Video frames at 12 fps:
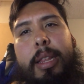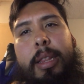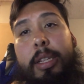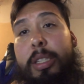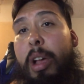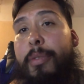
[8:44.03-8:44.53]

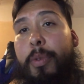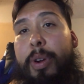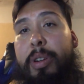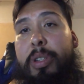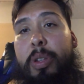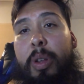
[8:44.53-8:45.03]
the
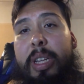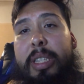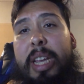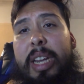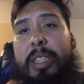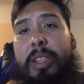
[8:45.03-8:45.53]
software. So let's
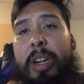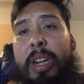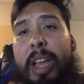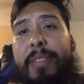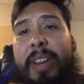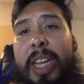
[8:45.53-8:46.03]
kind of start
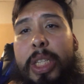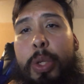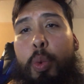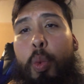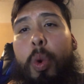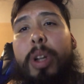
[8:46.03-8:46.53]
diving
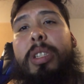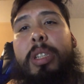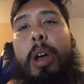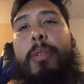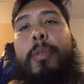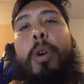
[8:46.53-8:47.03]
into what
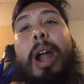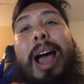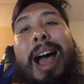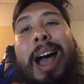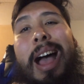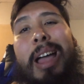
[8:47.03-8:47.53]
software
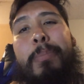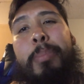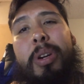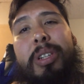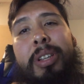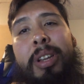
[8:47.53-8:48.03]
I
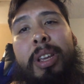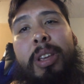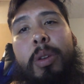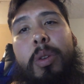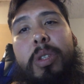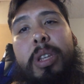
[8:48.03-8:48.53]
personally
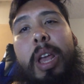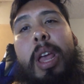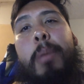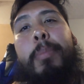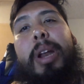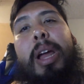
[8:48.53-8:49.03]
use,
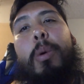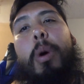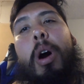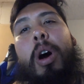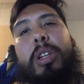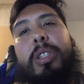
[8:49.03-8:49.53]
but I will
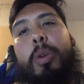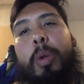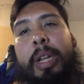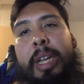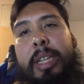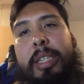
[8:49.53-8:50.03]
also
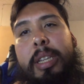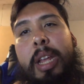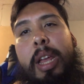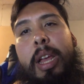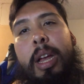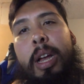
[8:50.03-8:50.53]
list
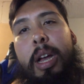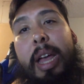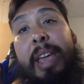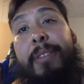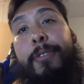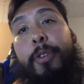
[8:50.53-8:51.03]
uh,
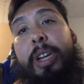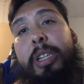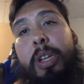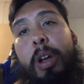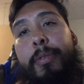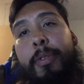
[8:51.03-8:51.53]
a free
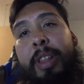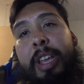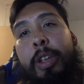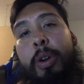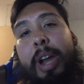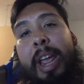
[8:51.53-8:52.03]
software
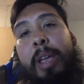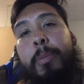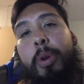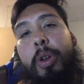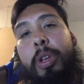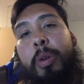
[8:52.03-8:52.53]
that you're
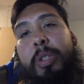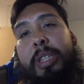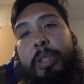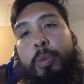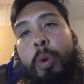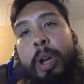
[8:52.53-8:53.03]
able to use
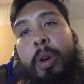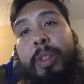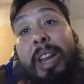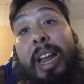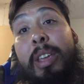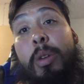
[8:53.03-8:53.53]
as well
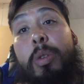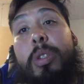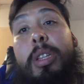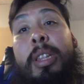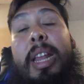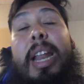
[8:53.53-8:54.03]
that I
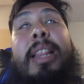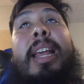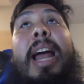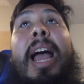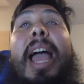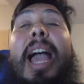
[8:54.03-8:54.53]
use that,
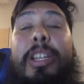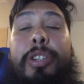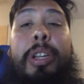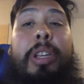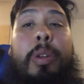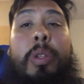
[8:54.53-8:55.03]
that I
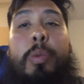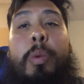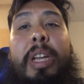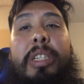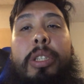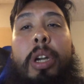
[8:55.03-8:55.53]
actually use when
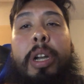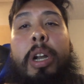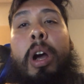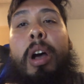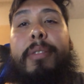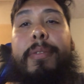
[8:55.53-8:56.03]
I started
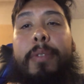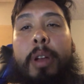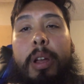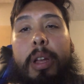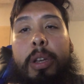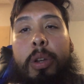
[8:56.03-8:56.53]
off
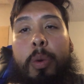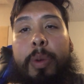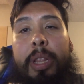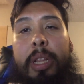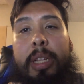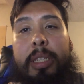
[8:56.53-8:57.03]
uh,
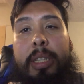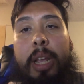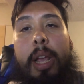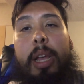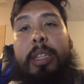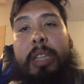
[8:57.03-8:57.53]
doing this
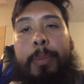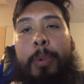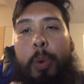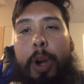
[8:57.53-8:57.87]
type of